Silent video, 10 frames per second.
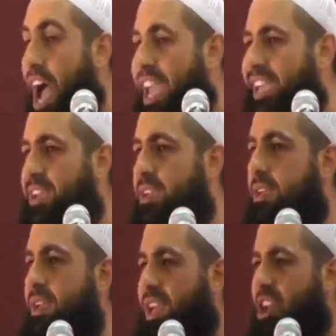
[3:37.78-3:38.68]
Why?
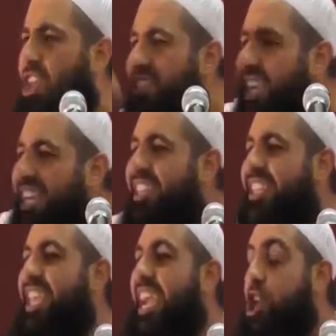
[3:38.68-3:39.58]
Not to
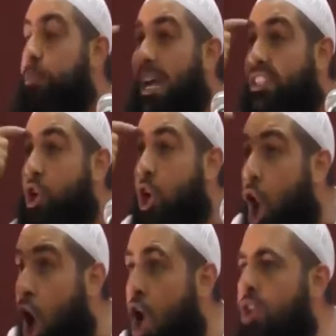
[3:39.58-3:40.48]
entertain you, but to
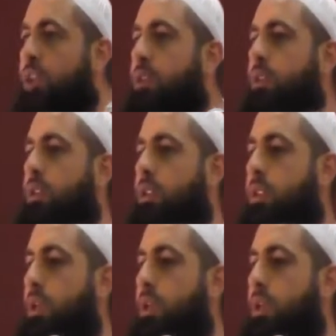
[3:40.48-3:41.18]
learn.